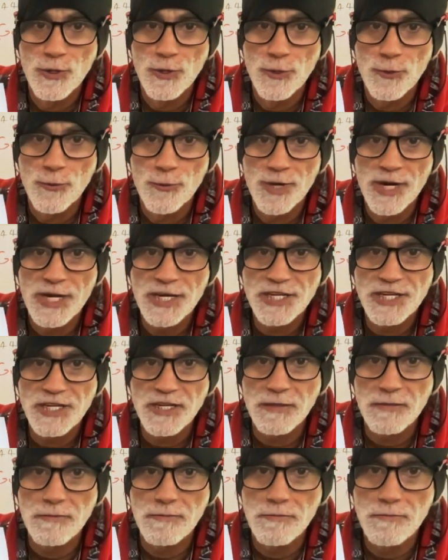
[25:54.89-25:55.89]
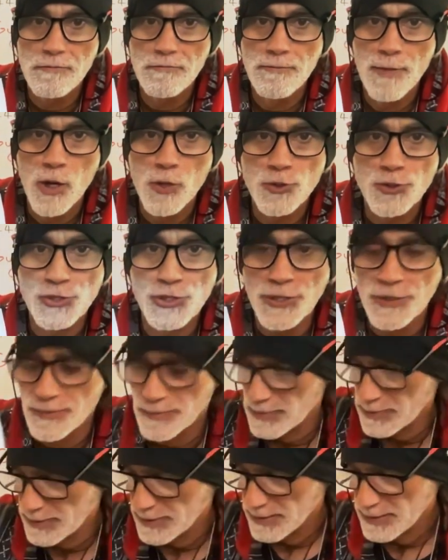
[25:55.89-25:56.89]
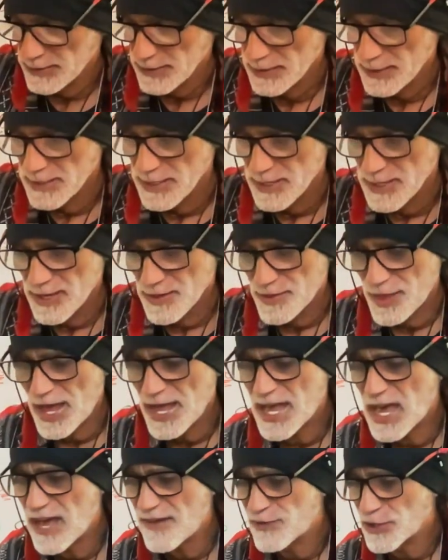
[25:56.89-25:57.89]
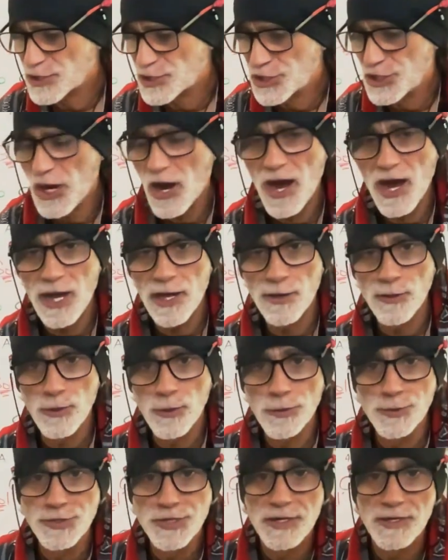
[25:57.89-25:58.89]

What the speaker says: Rest, motion. They have a child.